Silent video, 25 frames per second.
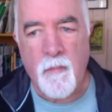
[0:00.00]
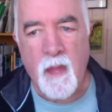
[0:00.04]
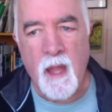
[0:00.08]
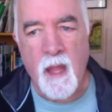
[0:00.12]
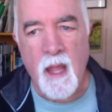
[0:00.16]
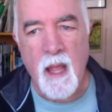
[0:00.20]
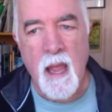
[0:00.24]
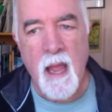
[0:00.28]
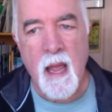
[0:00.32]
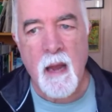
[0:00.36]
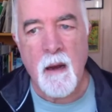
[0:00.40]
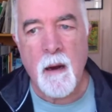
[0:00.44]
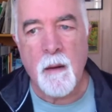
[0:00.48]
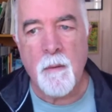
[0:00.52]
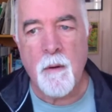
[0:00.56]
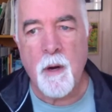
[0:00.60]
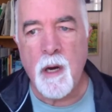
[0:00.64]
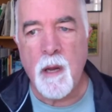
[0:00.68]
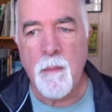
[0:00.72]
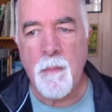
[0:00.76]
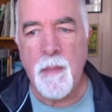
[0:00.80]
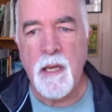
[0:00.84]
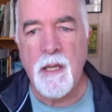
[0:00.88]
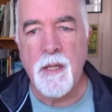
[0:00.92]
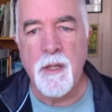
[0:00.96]
And I'm going to
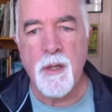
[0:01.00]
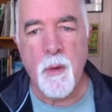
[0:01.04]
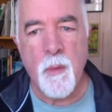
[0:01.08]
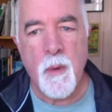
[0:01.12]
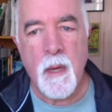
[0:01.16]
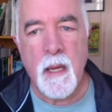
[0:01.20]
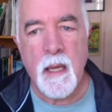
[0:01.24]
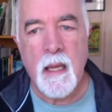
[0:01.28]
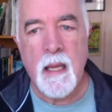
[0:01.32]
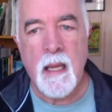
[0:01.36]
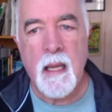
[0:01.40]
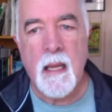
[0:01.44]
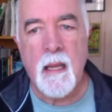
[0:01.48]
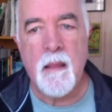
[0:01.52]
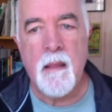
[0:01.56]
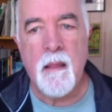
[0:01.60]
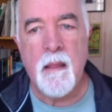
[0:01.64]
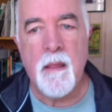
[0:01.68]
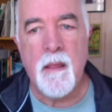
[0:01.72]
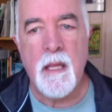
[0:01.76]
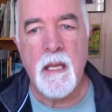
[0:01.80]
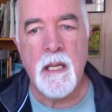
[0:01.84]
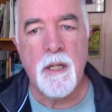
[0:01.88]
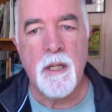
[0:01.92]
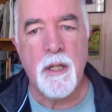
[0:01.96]
be doing in
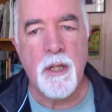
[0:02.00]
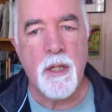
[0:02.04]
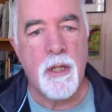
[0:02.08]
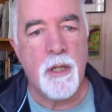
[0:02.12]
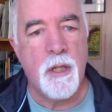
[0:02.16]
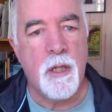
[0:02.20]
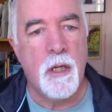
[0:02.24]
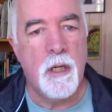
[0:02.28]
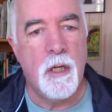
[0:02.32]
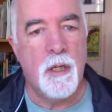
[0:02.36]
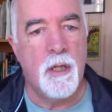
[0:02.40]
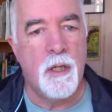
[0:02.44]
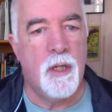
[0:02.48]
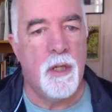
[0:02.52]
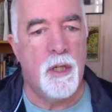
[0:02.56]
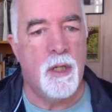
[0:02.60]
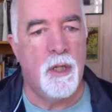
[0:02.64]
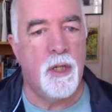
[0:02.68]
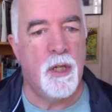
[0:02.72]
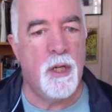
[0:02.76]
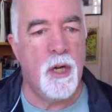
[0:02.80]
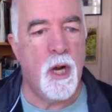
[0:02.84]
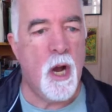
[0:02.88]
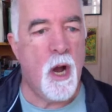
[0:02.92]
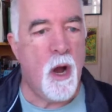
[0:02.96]
this
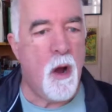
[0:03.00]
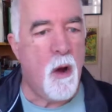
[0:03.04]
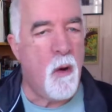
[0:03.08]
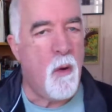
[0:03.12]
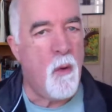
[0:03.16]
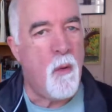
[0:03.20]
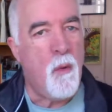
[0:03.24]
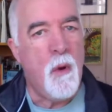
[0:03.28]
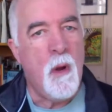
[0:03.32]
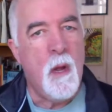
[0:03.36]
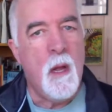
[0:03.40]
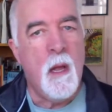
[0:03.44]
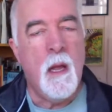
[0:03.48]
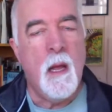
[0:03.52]
show,